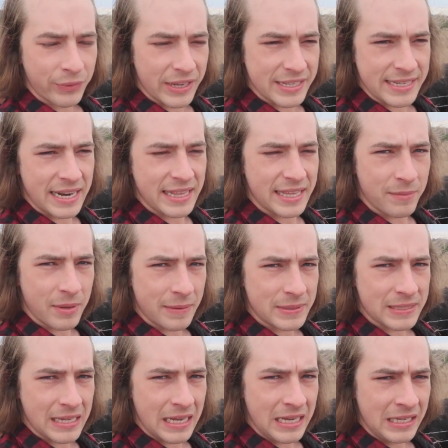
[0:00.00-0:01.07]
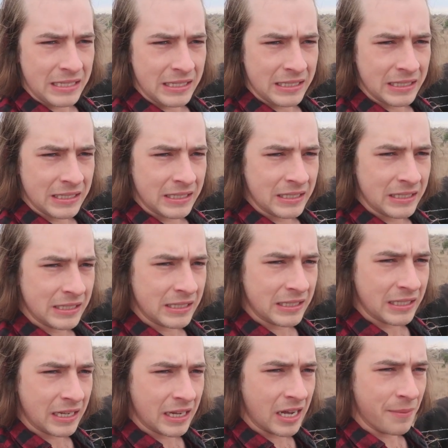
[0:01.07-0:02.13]
Is that a thing people say?
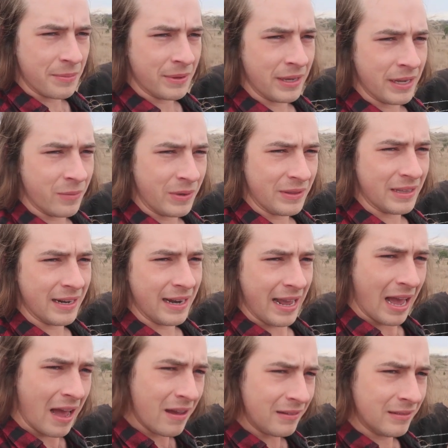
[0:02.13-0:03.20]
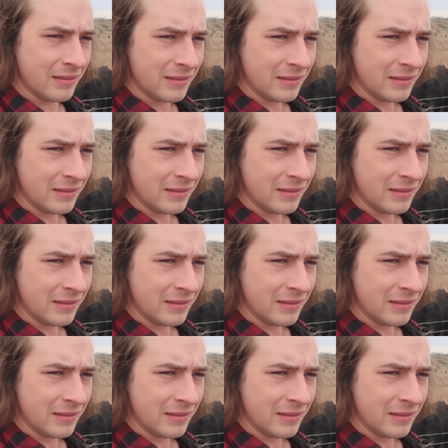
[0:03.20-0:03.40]
Hope you're in with the now.